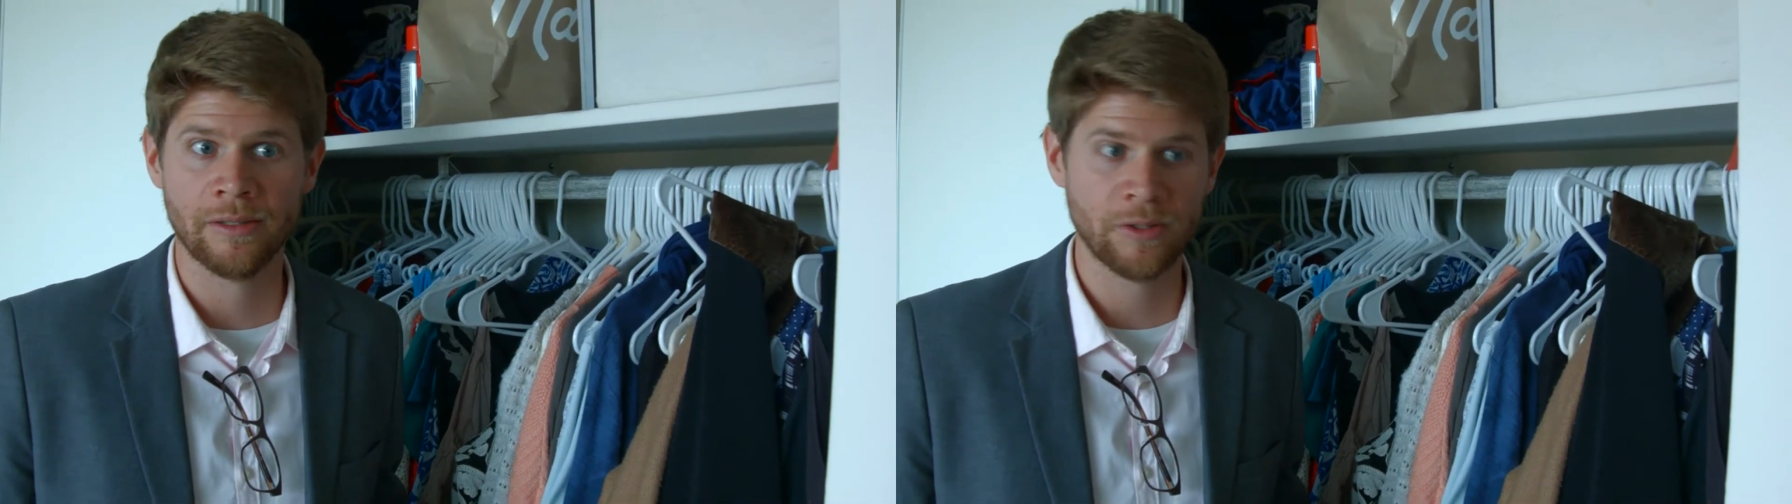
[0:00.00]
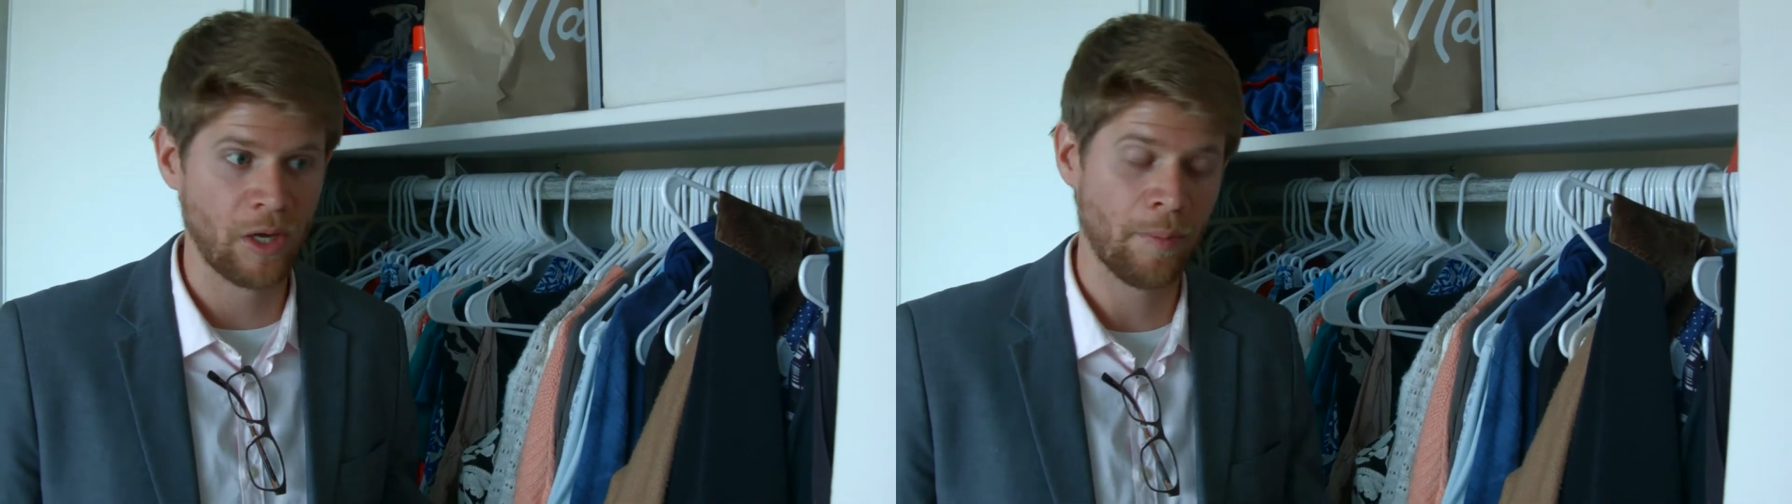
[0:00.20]

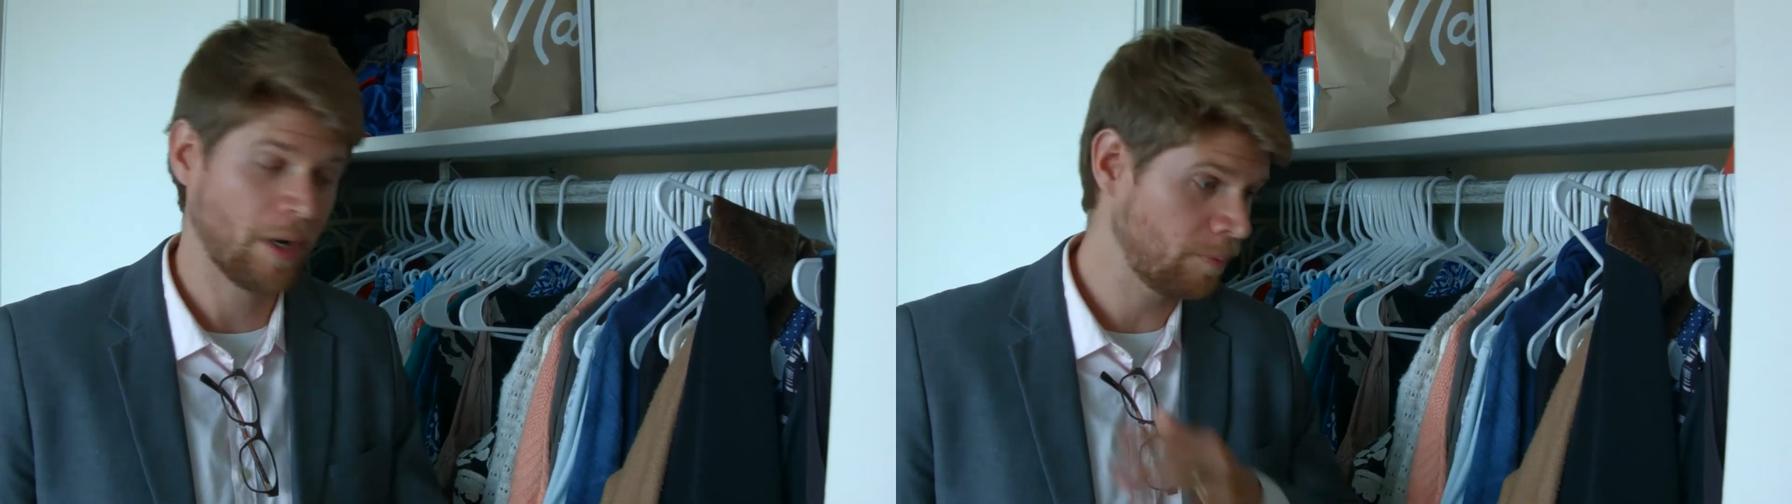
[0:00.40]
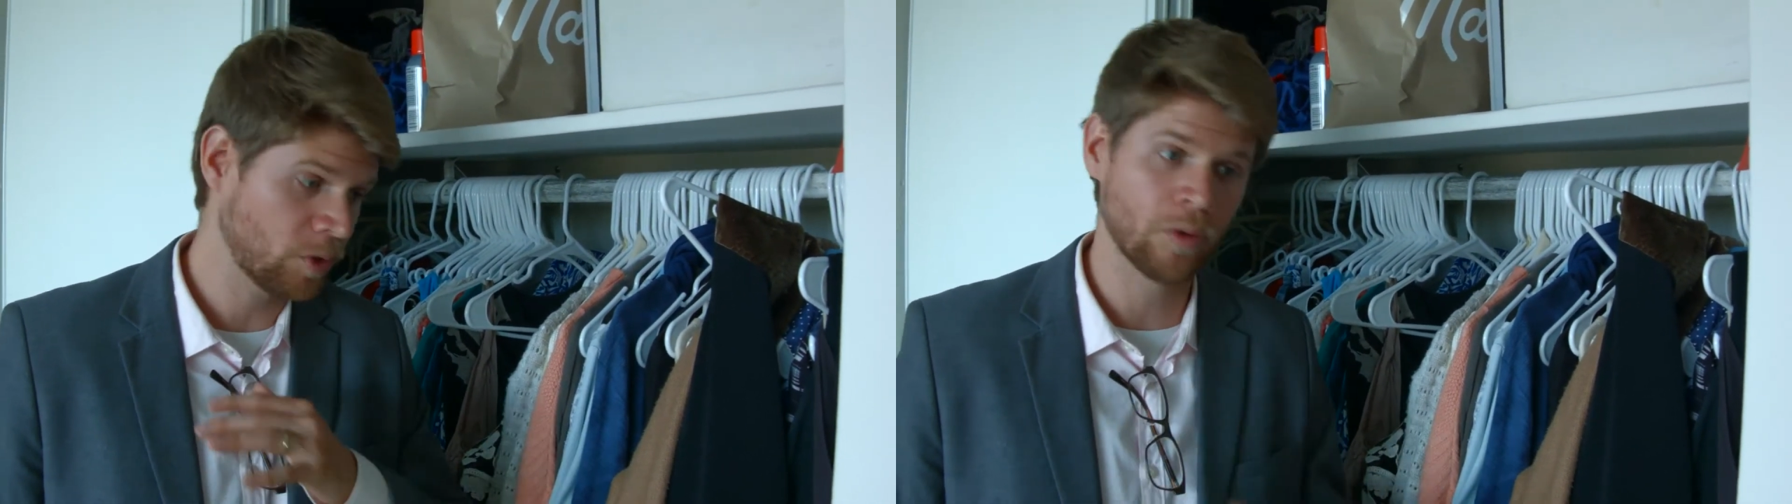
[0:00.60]
So I mean,
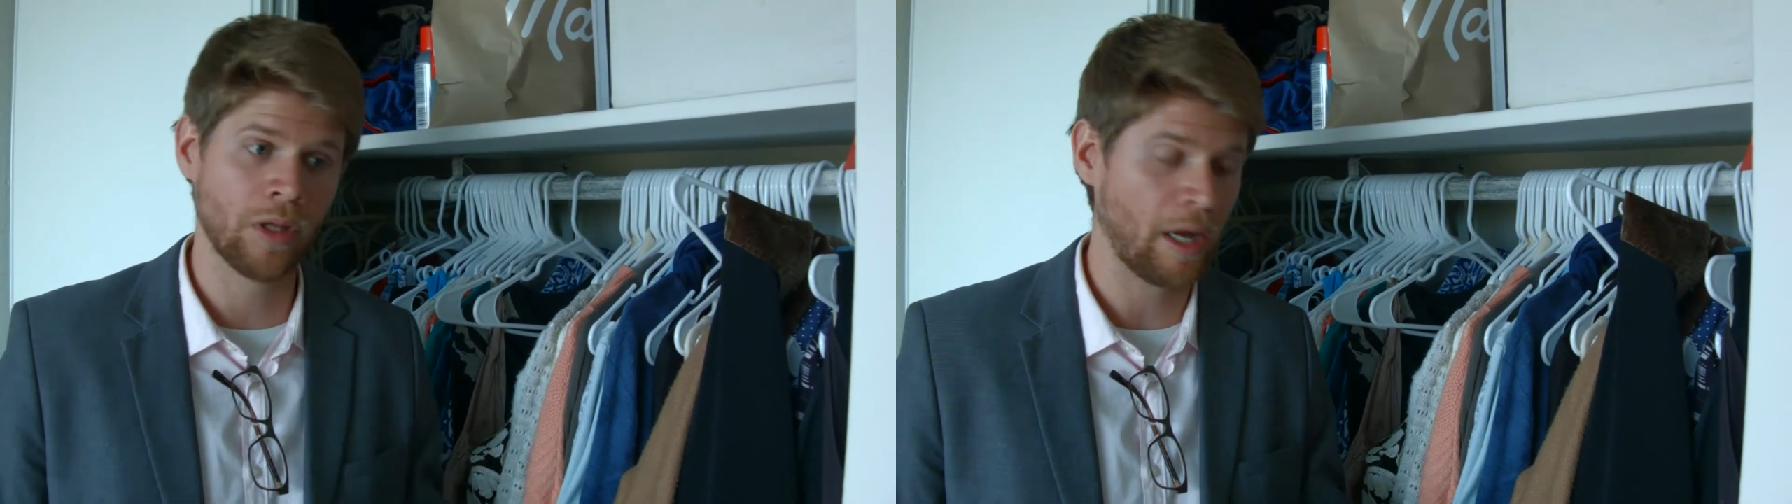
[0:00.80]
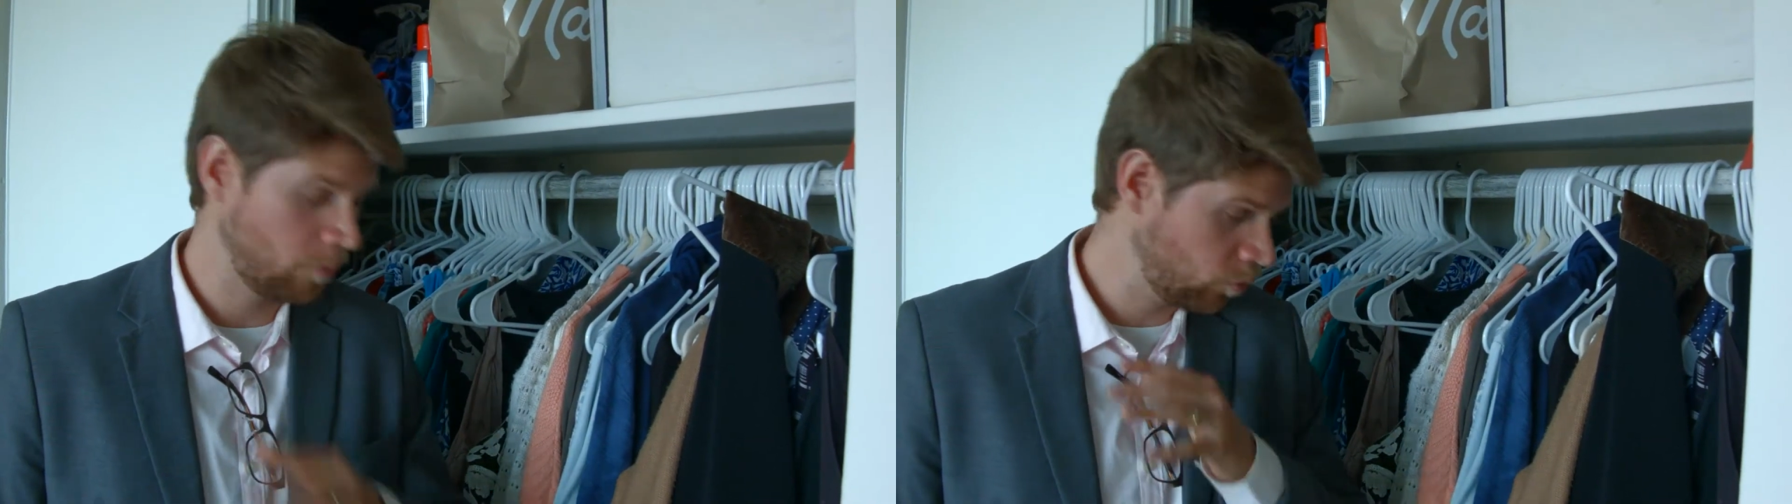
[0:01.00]
I'm totally
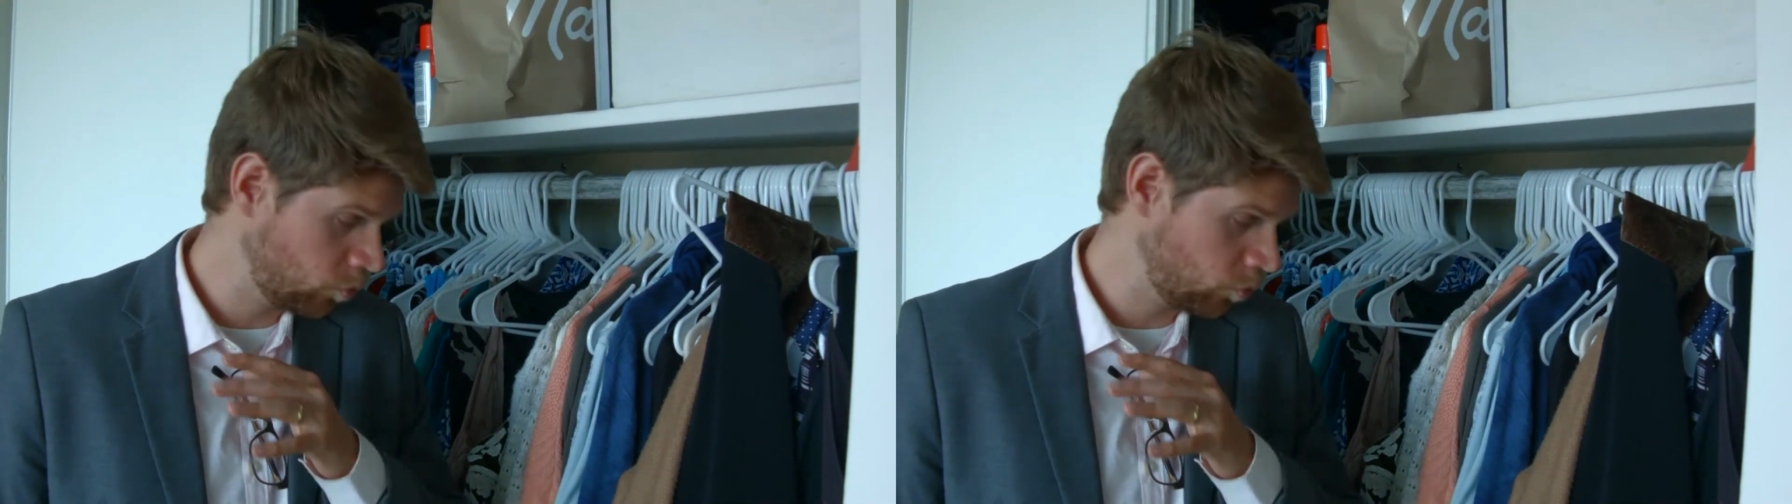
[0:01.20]
I'm